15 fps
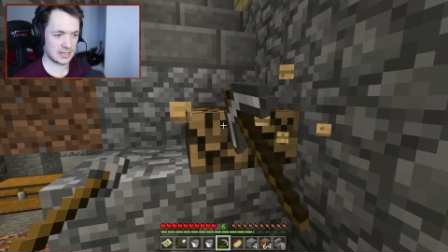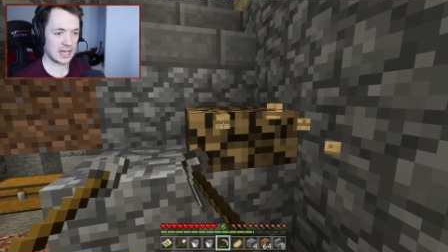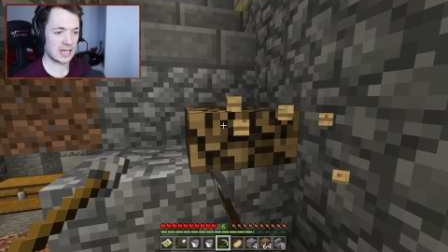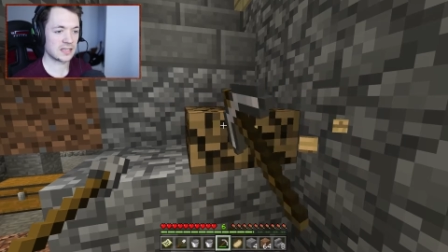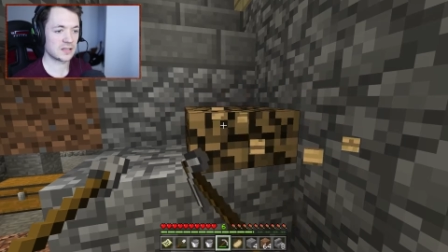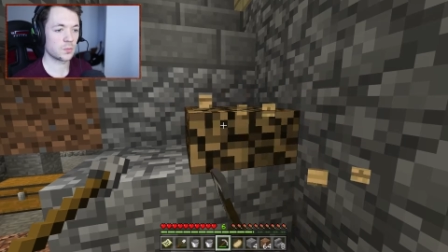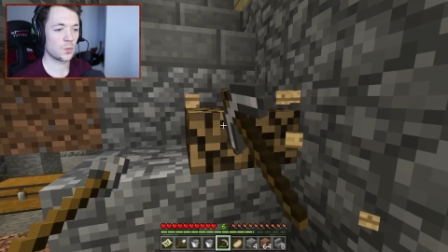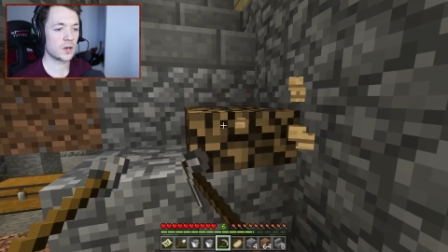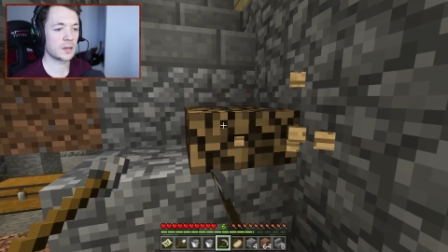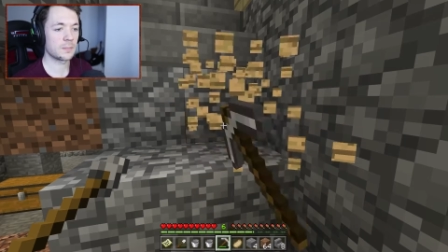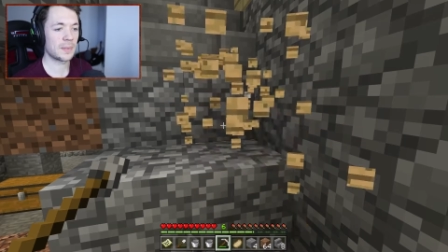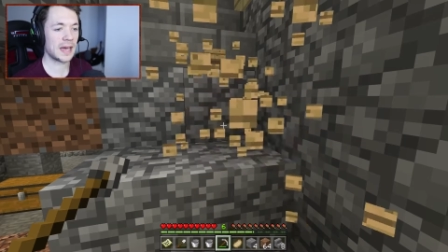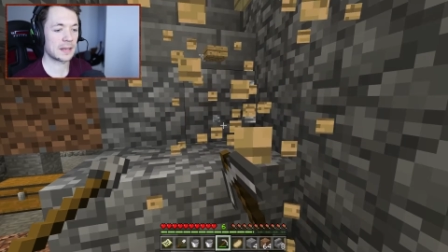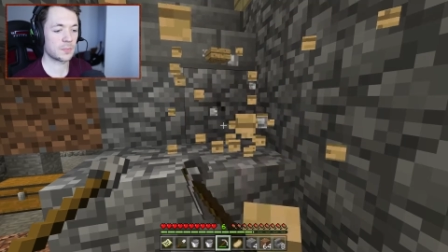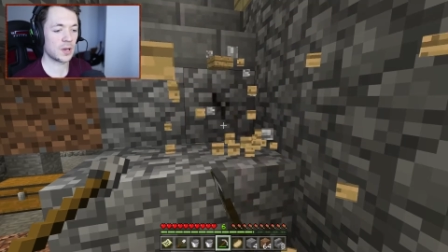as what a
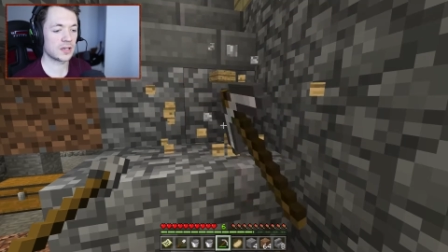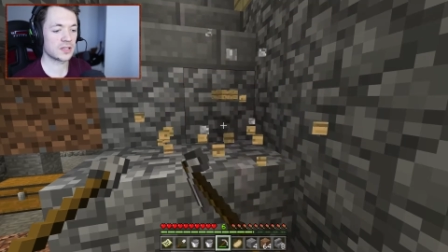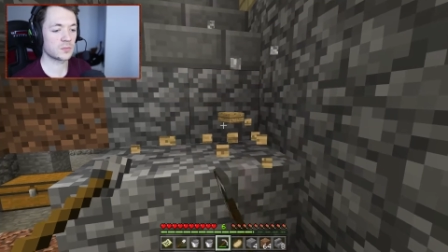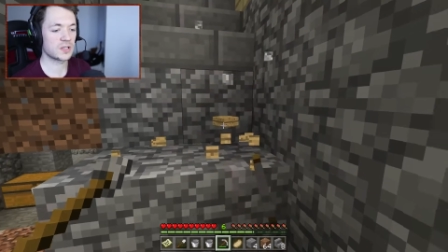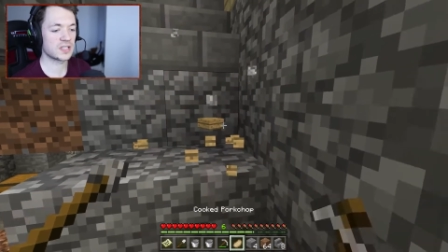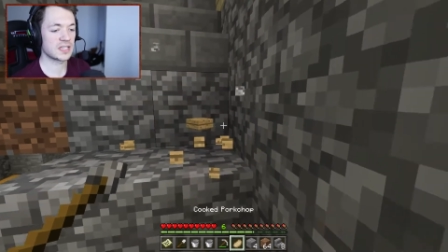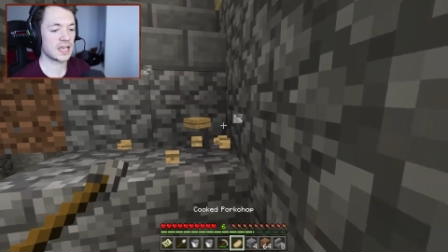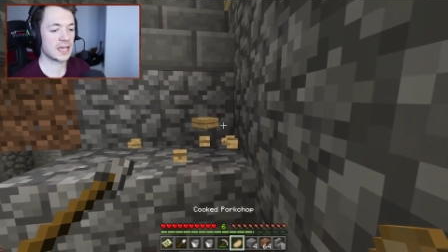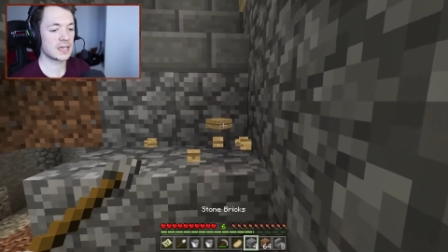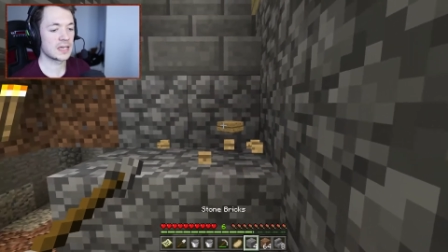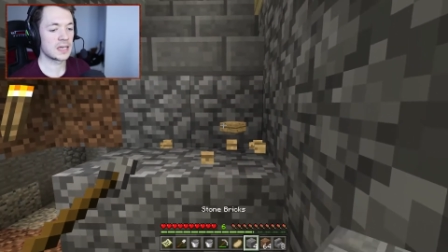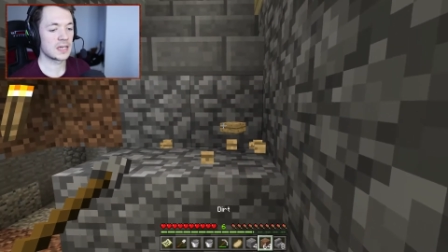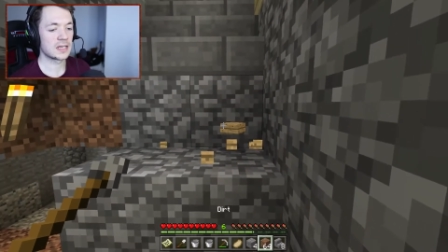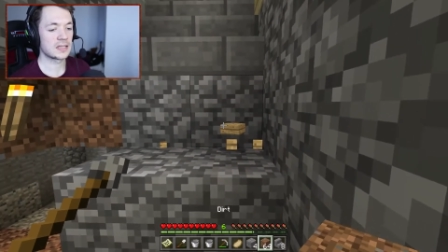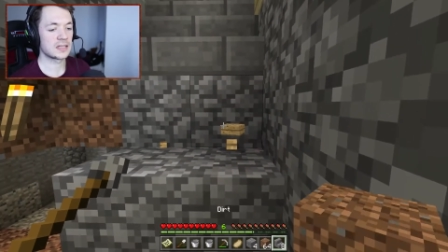bad person would say.
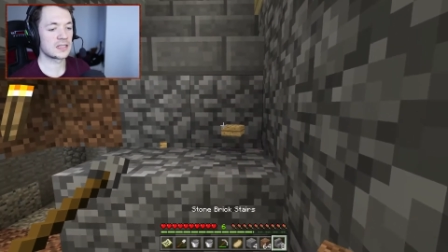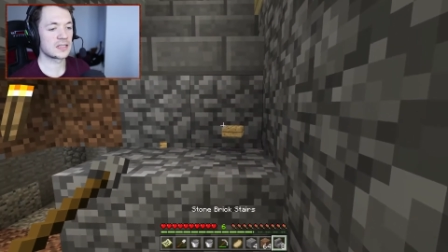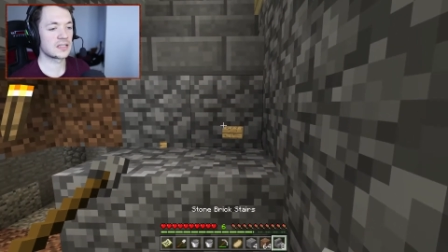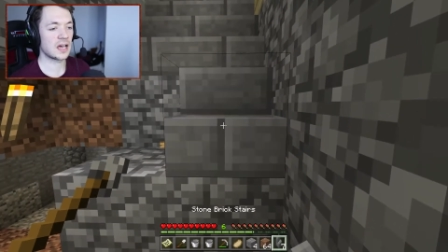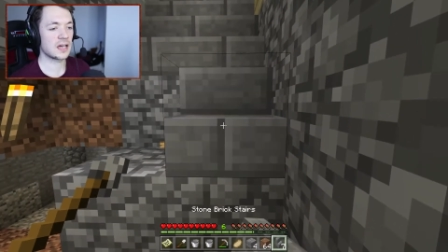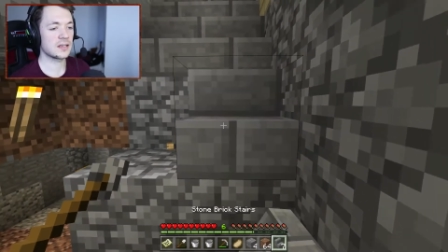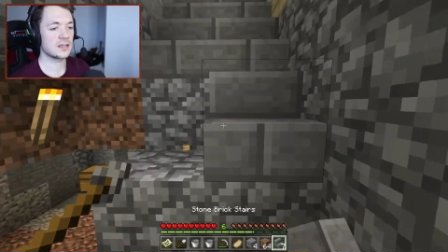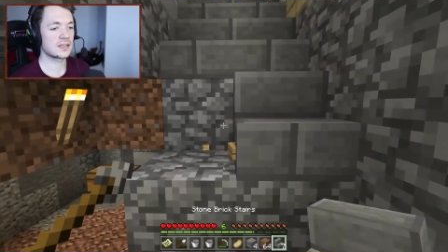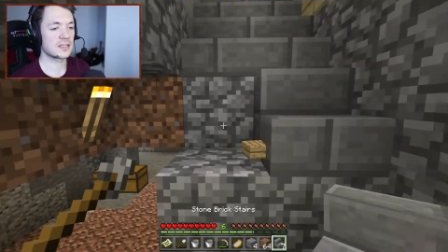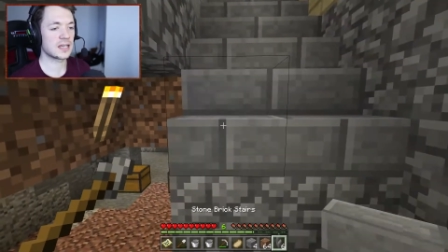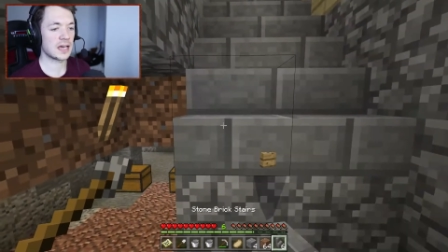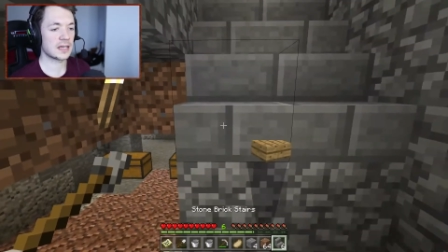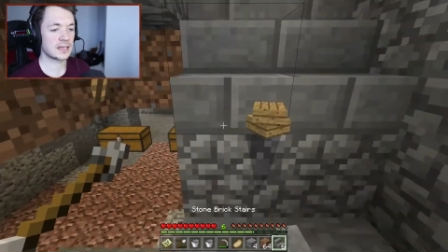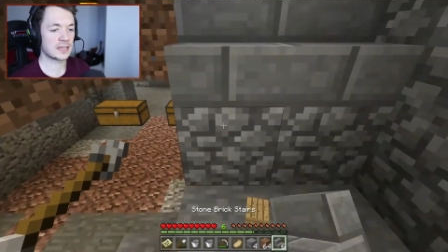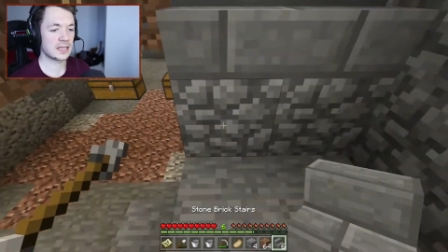Done,
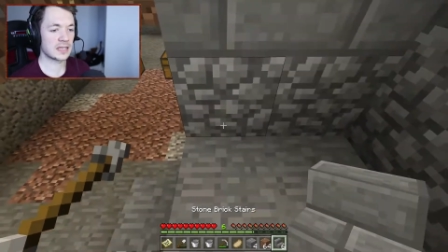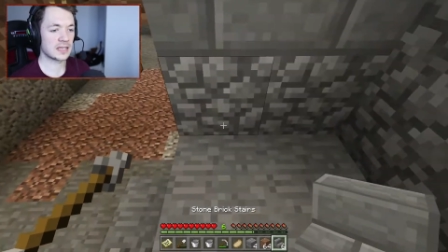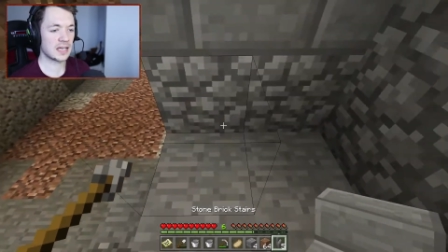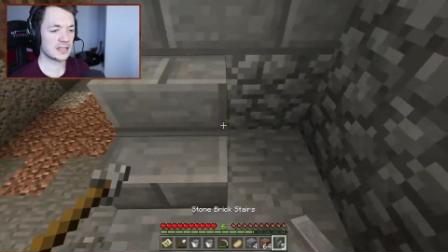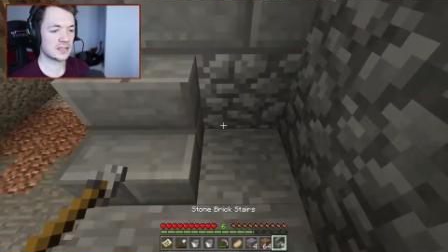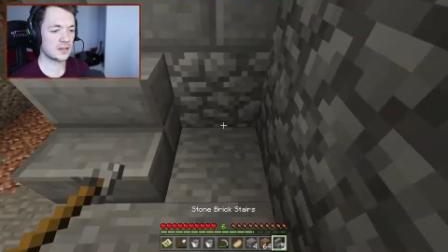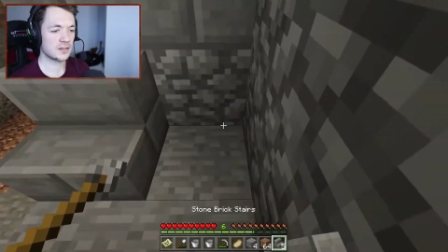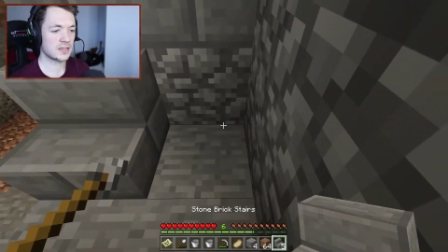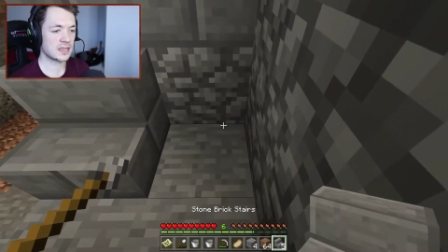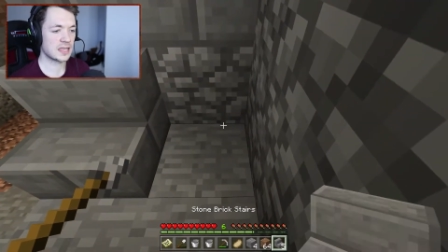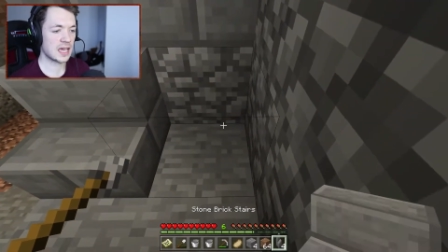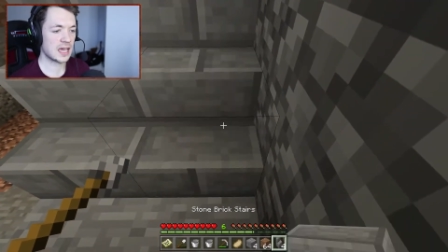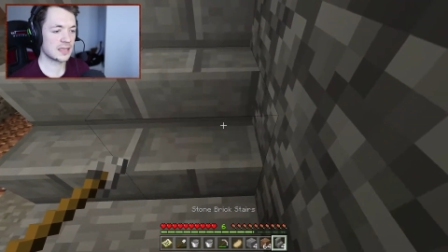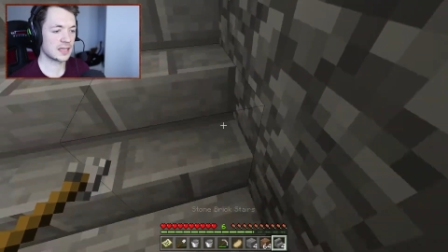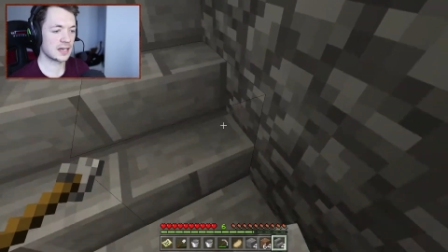done. Then that goes
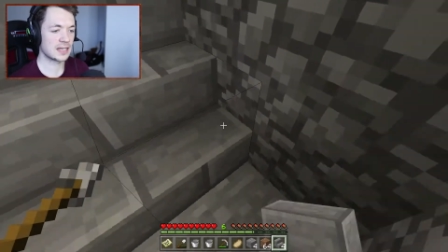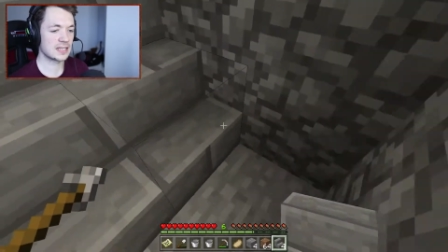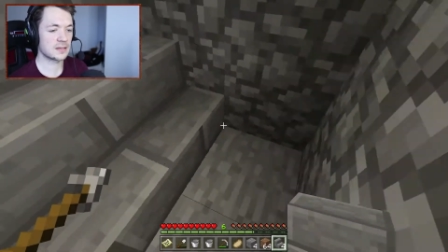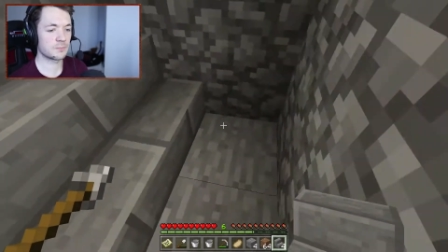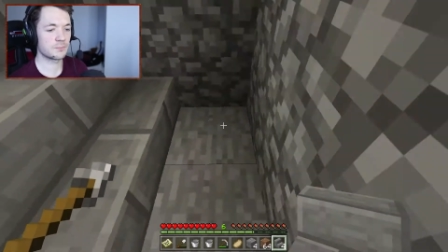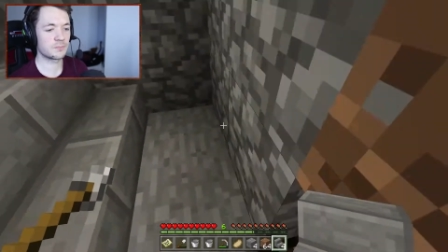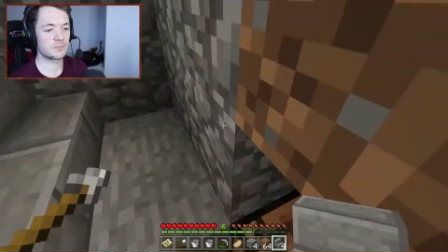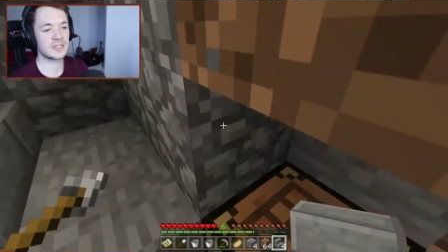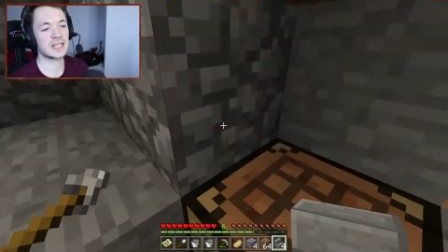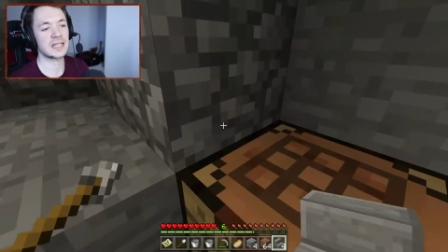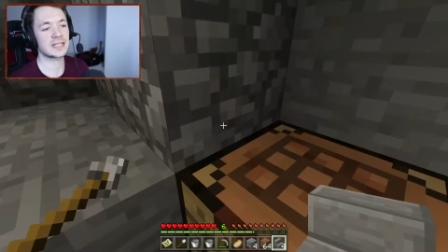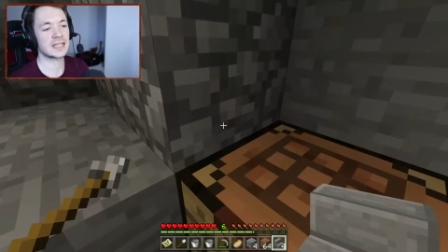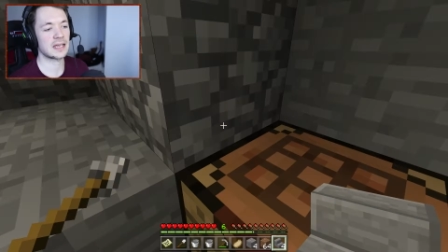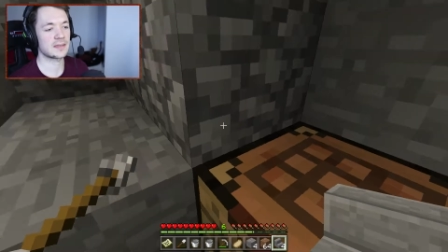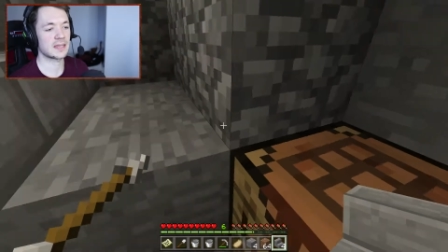there. And I need to dig
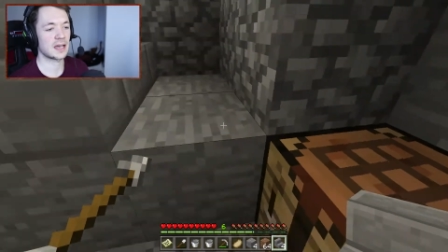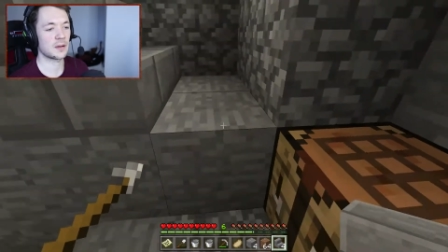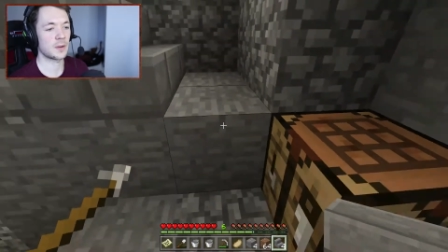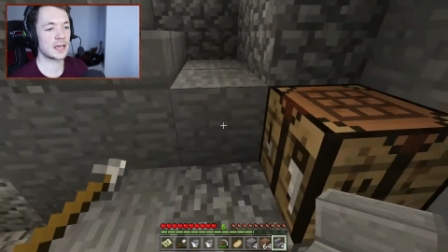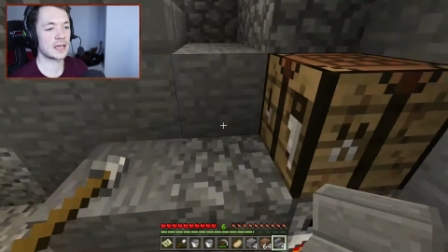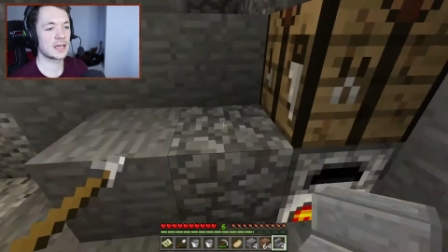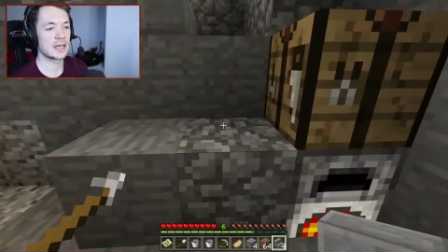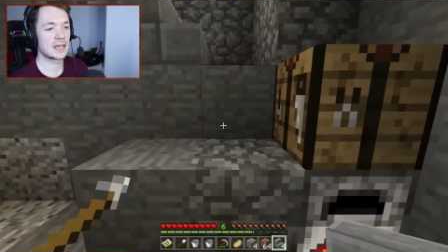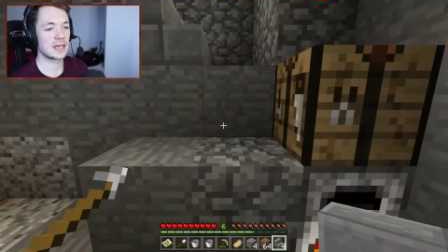it down that way.